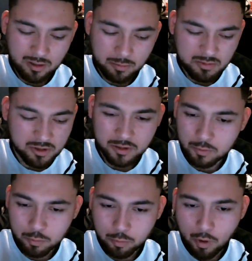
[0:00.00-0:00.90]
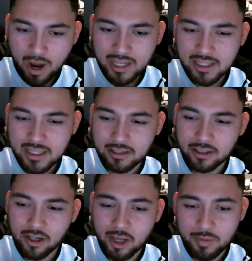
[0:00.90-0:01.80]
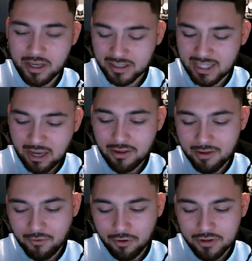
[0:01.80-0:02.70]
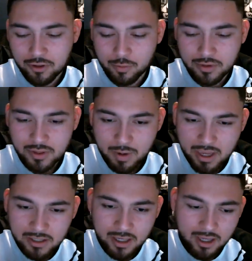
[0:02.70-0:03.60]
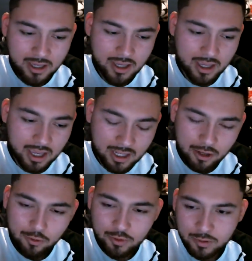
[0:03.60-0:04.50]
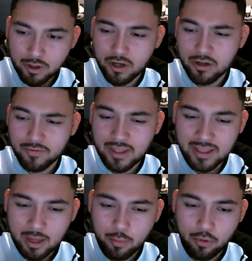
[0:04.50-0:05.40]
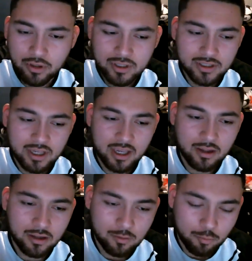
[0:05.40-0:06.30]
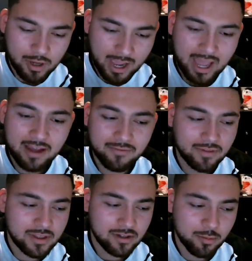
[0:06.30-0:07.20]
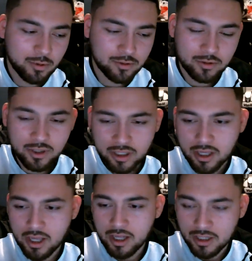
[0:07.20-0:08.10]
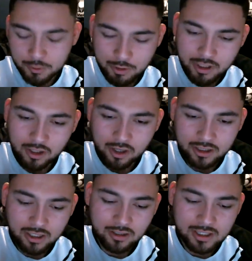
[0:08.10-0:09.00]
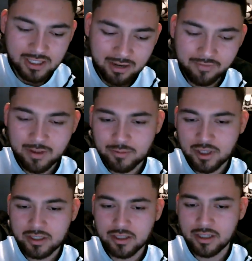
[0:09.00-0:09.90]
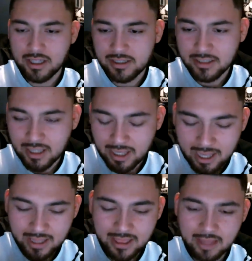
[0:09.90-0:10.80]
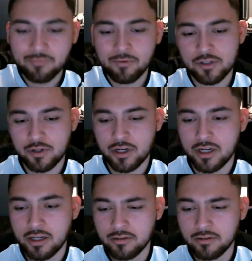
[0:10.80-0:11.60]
just winding down the clock, because now you have all this open space. And Leon was smart enough at that point to say, we have this opportunity, let's run the clock down, let's have them chase it, let's get them frustrated now.